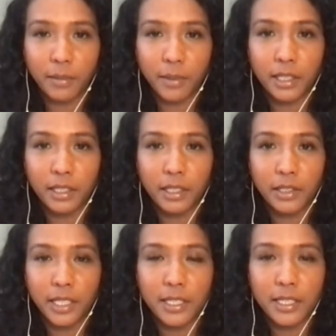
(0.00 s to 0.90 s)

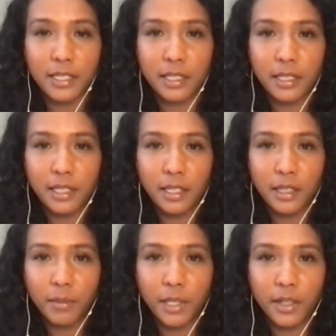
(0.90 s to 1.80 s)
illness
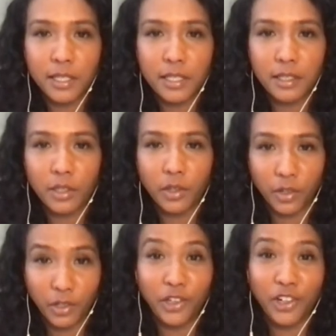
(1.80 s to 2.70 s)
because
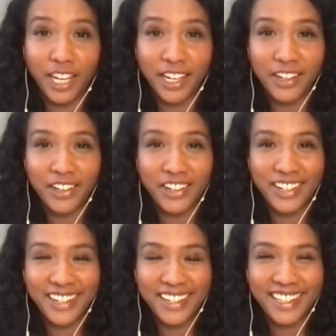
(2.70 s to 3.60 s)
you're a nutter,